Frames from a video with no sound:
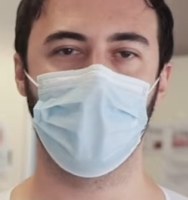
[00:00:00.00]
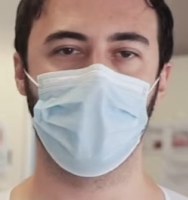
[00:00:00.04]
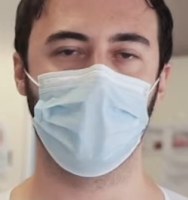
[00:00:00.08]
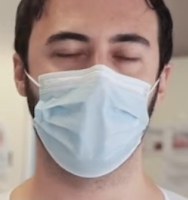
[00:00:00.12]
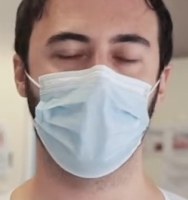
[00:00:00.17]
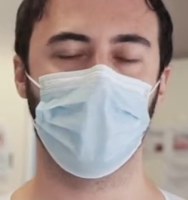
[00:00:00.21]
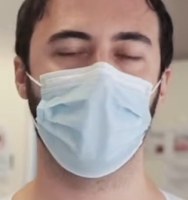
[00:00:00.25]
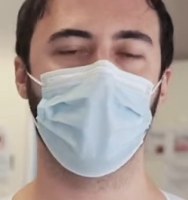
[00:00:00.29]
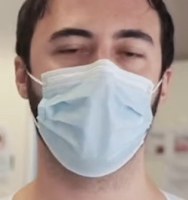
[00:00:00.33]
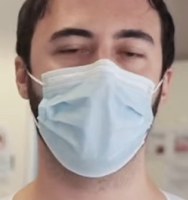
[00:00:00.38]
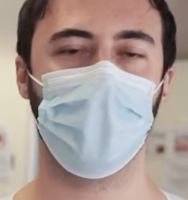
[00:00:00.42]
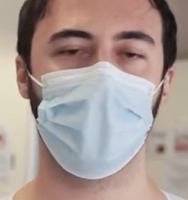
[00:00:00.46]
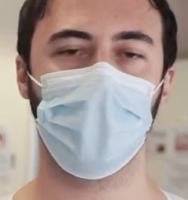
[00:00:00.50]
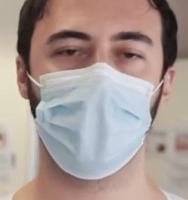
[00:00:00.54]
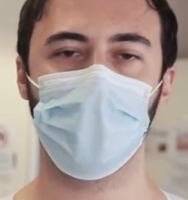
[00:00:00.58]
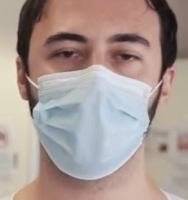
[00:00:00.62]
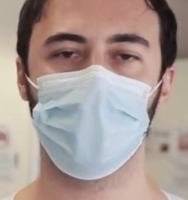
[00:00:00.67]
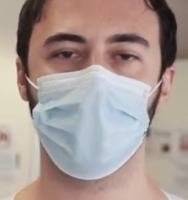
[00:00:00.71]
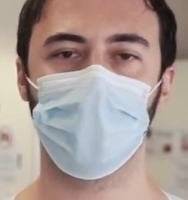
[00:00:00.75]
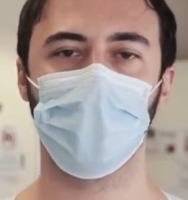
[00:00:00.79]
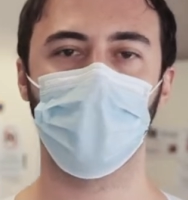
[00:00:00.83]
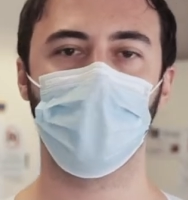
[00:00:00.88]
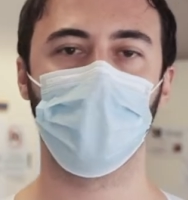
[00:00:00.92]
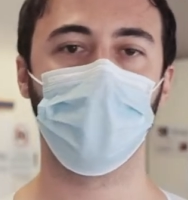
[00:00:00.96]
Hi,
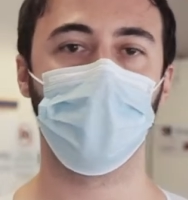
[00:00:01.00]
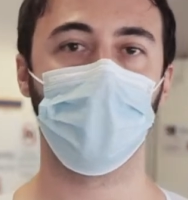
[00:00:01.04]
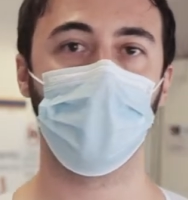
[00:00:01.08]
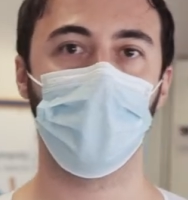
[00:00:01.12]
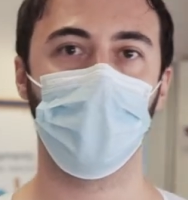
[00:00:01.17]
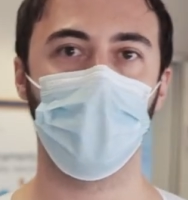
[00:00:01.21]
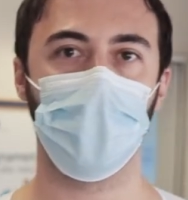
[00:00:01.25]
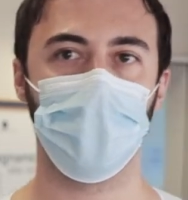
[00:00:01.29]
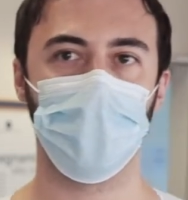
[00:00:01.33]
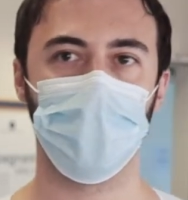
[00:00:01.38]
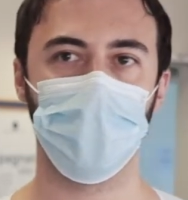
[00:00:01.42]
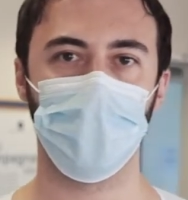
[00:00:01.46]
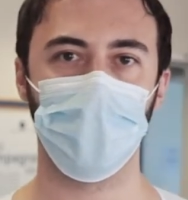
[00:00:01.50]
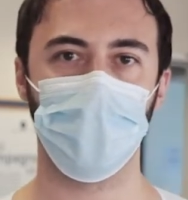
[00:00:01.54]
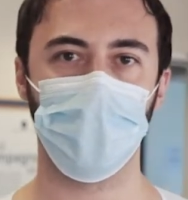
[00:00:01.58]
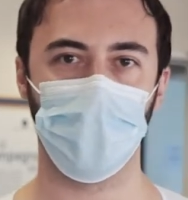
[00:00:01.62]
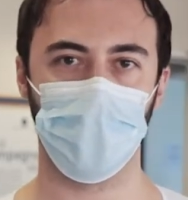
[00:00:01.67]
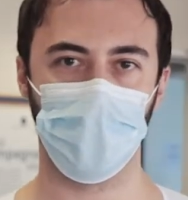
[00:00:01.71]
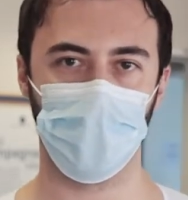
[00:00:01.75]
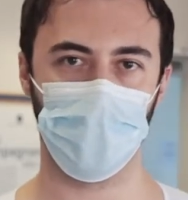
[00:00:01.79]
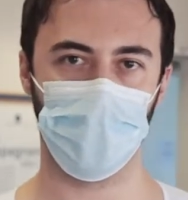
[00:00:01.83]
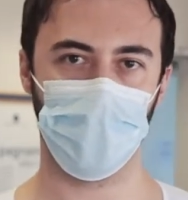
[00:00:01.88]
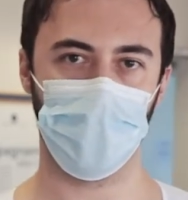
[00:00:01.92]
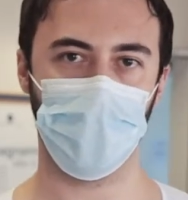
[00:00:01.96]
I'm Tommaso
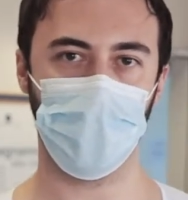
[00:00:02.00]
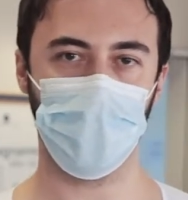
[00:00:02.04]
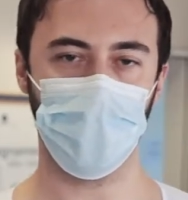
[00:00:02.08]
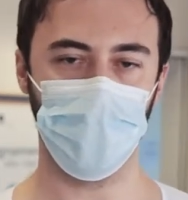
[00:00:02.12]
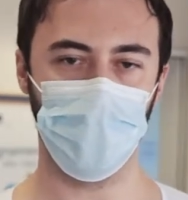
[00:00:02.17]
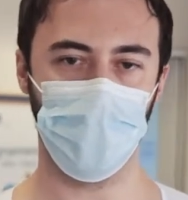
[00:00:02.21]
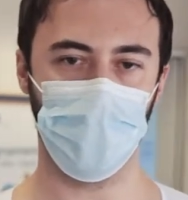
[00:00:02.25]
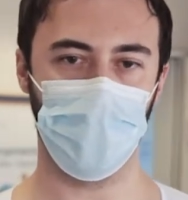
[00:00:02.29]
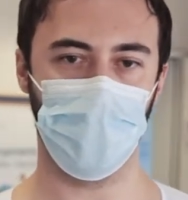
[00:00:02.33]
Tangorra.